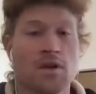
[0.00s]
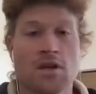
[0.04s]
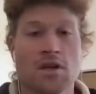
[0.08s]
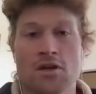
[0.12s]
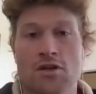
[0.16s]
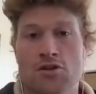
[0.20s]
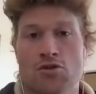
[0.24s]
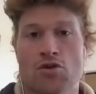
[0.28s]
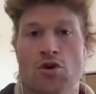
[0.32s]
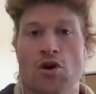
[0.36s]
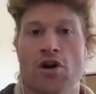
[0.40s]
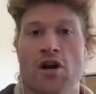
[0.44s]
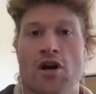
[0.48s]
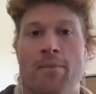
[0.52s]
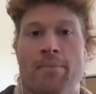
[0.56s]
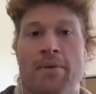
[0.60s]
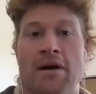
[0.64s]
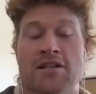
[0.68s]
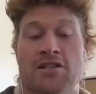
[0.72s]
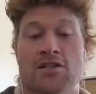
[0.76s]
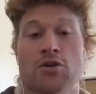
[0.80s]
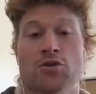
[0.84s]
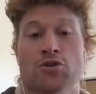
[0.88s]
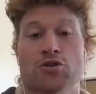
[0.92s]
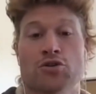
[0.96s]
throw it up
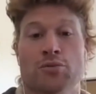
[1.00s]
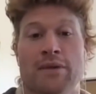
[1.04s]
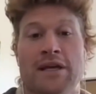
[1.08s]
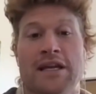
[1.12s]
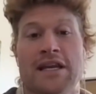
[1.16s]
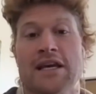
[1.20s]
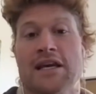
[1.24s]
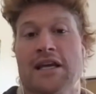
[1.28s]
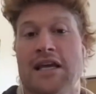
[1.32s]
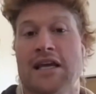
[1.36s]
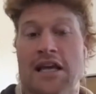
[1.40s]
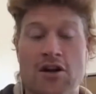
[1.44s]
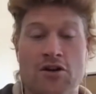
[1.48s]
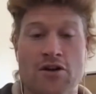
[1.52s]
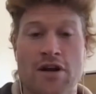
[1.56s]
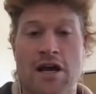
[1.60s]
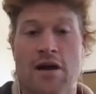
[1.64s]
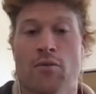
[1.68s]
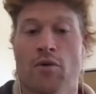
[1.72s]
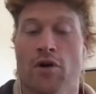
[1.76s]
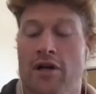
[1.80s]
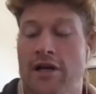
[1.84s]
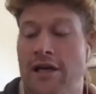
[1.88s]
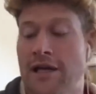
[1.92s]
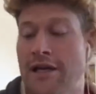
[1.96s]
on social media, get your
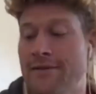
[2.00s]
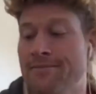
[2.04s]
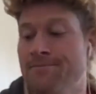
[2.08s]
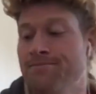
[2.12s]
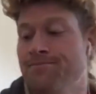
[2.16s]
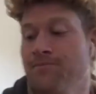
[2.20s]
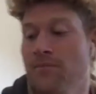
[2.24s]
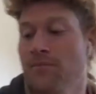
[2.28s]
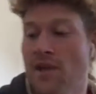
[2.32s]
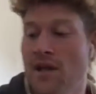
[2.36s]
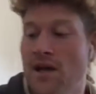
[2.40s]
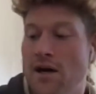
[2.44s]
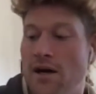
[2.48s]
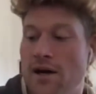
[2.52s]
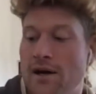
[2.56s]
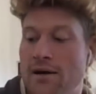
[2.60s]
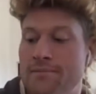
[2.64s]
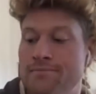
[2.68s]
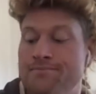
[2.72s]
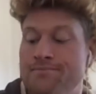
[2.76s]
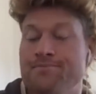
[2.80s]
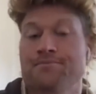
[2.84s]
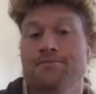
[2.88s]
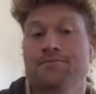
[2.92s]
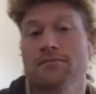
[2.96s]
network in.
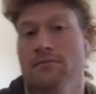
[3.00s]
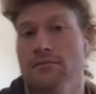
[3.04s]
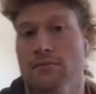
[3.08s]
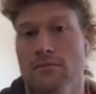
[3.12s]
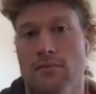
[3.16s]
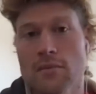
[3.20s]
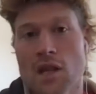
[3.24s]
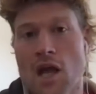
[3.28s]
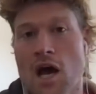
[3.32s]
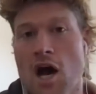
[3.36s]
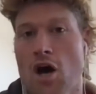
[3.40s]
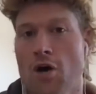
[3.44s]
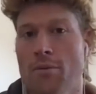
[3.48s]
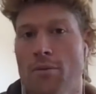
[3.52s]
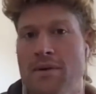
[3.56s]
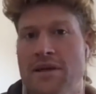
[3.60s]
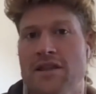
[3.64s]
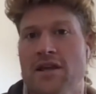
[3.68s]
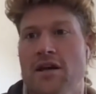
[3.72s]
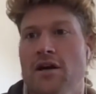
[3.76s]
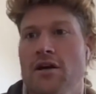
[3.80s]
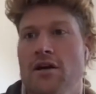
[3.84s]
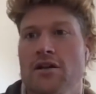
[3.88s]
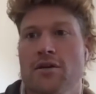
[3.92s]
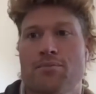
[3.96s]
I'll be
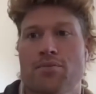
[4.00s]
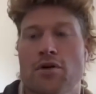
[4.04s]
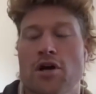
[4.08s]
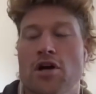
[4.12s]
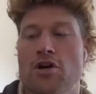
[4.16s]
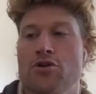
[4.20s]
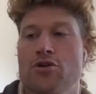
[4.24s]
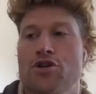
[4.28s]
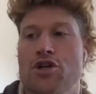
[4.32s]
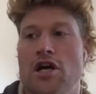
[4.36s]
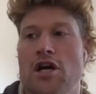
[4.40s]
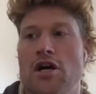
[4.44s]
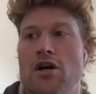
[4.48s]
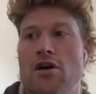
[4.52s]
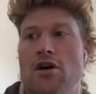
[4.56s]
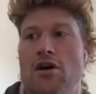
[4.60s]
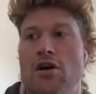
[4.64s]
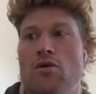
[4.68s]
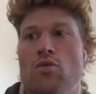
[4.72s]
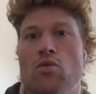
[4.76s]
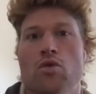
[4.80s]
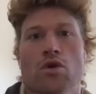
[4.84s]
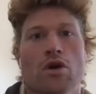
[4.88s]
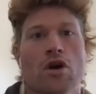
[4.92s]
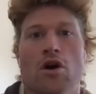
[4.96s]
there at the pro
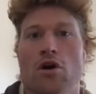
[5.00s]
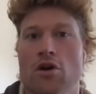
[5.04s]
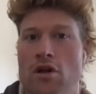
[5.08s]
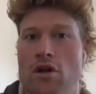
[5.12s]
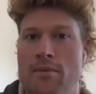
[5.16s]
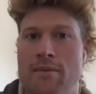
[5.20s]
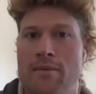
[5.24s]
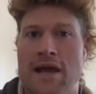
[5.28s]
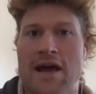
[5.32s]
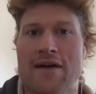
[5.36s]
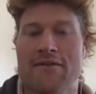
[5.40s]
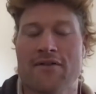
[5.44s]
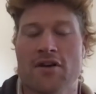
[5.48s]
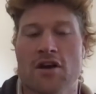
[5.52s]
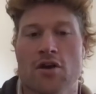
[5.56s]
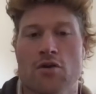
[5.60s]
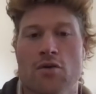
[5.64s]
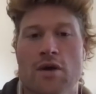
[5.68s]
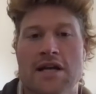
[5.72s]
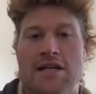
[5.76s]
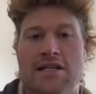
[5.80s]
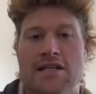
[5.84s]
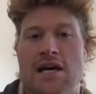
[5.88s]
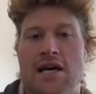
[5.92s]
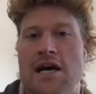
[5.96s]
show. We're all going to be having a
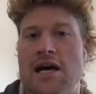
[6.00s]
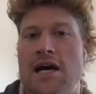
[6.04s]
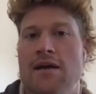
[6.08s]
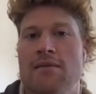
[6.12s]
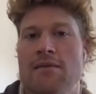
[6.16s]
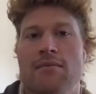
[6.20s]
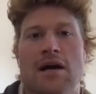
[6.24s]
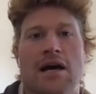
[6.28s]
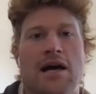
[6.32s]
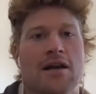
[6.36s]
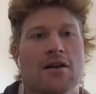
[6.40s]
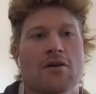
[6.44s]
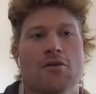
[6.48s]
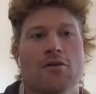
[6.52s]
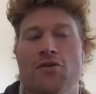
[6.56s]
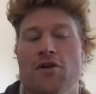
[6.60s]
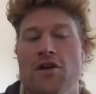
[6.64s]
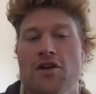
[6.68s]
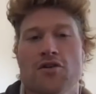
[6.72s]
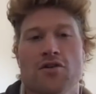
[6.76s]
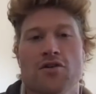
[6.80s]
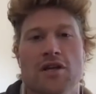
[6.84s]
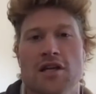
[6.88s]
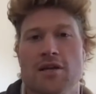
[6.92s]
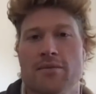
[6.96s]
great time. I don't
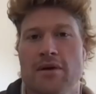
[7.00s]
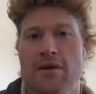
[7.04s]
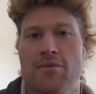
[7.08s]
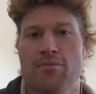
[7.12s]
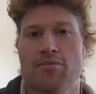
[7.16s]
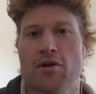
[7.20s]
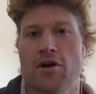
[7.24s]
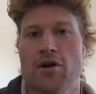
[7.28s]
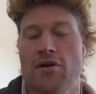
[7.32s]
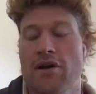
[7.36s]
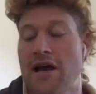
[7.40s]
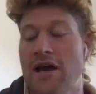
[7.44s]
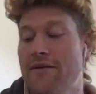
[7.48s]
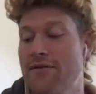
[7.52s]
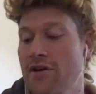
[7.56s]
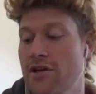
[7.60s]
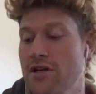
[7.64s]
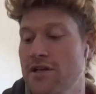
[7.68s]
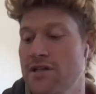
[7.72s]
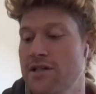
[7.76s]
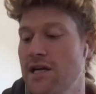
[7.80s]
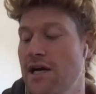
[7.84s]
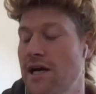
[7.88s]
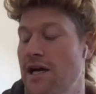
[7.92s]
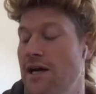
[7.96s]
think you need to be a pro to have a
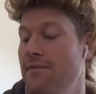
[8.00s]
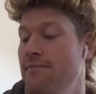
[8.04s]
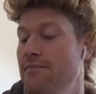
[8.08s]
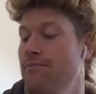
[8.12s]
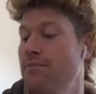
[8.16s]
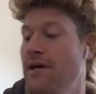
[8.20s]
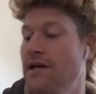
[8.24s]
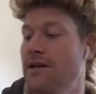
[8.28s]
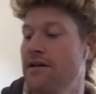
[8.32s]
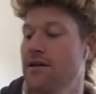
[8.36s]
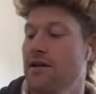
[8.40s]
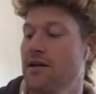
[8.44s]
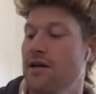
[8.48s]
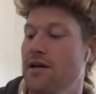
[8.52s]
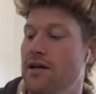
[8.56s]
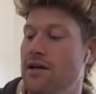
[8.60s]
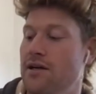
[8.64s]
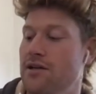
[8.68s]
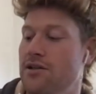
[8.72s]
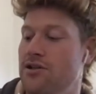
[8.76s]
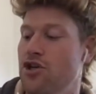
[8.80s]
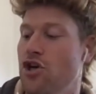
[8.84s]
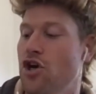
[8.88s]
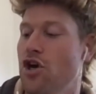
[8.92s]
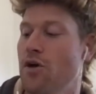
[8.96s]
good time, but
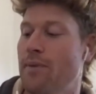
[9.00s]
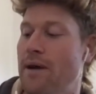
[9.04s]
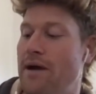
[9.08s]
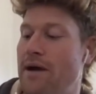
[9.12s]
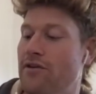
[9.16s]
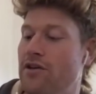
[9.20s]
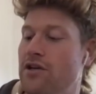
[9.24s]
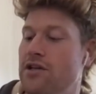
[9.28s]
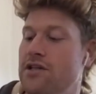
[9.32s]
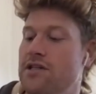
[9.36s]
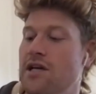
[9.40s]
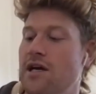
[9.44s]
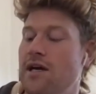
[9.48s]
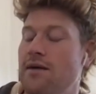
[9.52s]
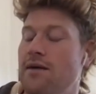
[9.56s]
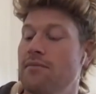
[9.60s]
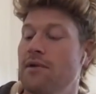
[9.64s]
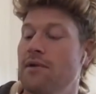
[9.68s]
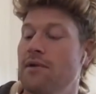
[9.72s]
show up, have a good time.